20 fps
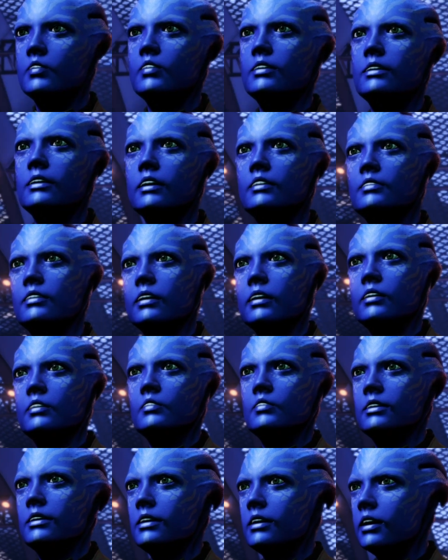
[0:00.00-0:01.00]
The
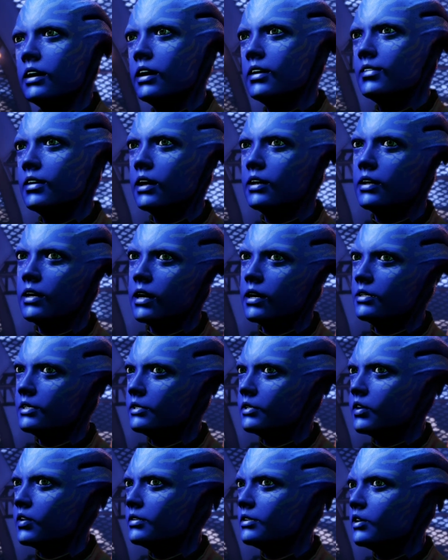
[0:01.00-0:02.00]
Asari have a
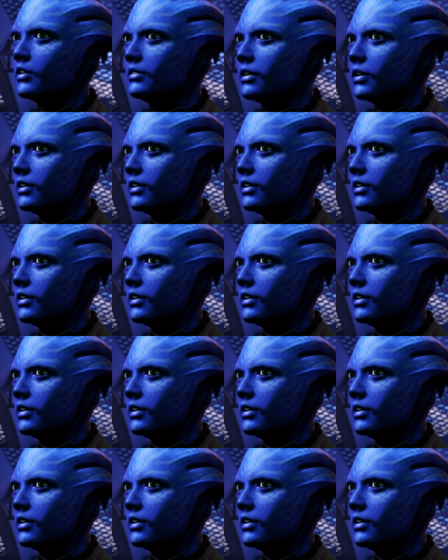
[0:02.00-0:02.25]
culture that was